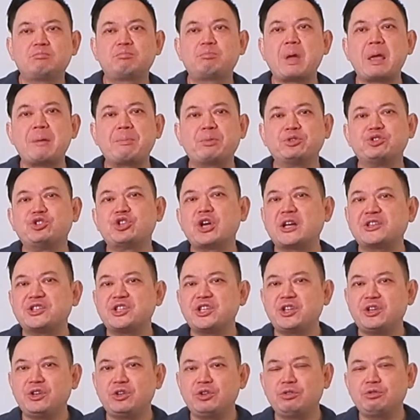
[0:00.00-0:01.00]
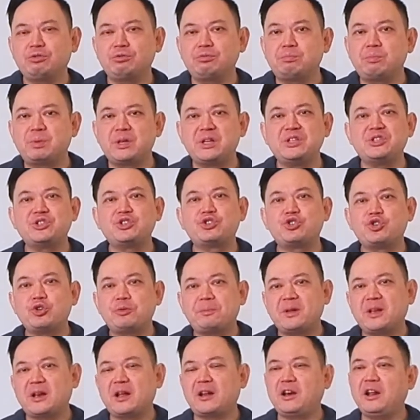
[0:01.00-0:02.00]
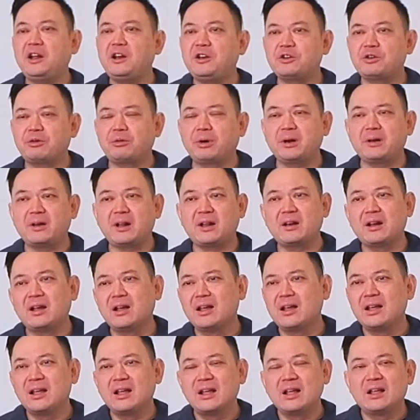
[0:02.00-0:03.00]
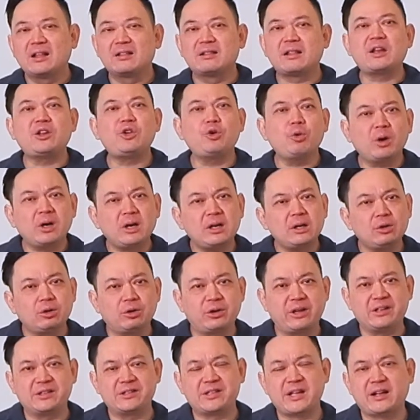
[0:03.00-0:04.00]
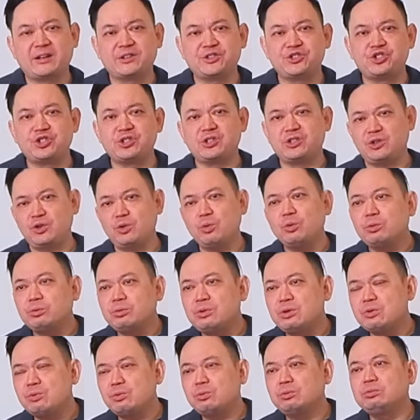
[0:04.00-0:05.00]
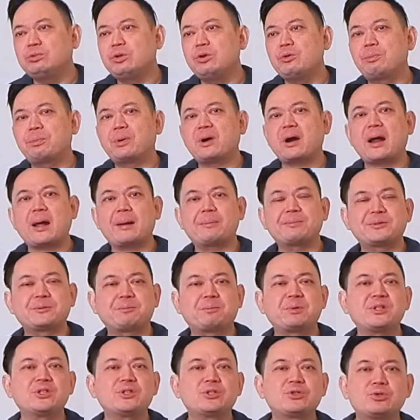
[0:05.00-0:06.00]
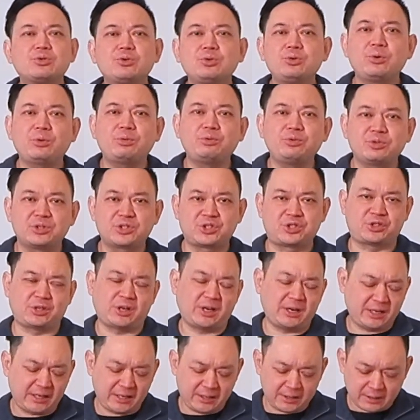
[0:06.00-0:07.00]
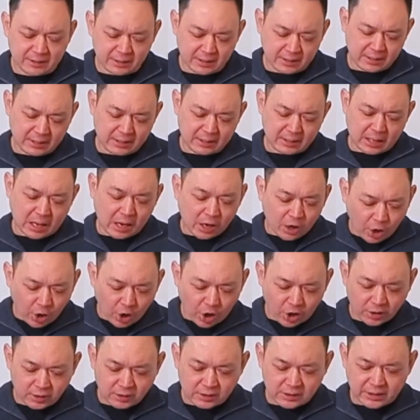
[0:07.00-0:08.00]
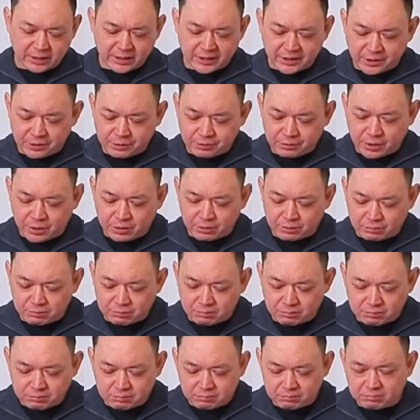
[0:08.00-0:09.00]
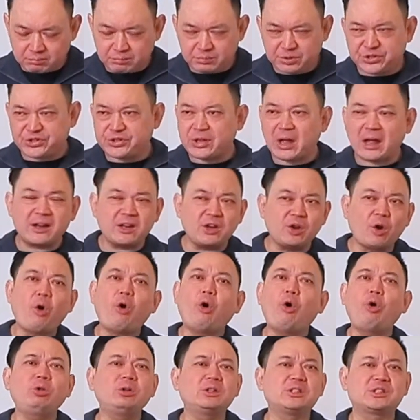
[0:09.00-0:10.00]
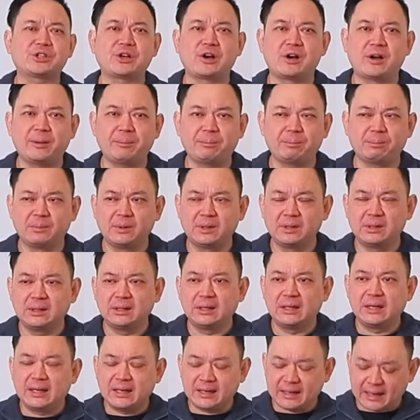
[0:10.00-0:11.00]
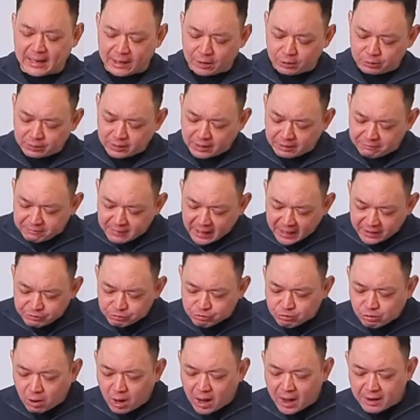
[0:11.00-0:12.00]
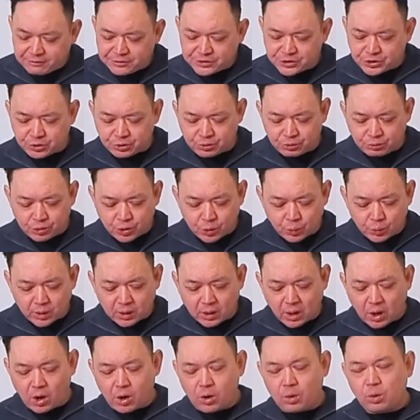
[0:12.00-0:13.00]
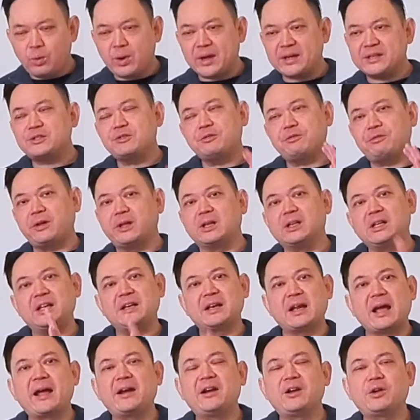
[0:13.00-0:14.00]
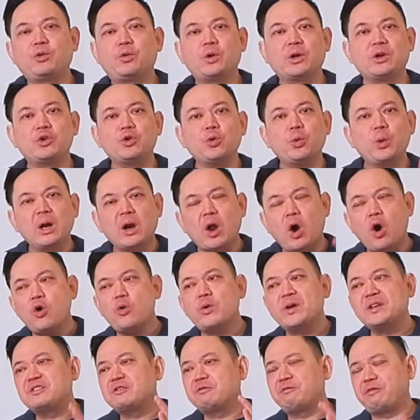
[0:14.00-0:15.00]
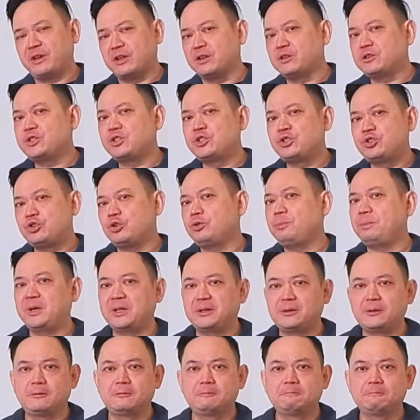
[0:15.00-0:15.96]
people judging you, being stupid and ignorant, then you want to look intelligent. You perhaps pursue study a lot, you study all the time. Now, if that drives you, you will always feel inadequate. You will always feel stupid.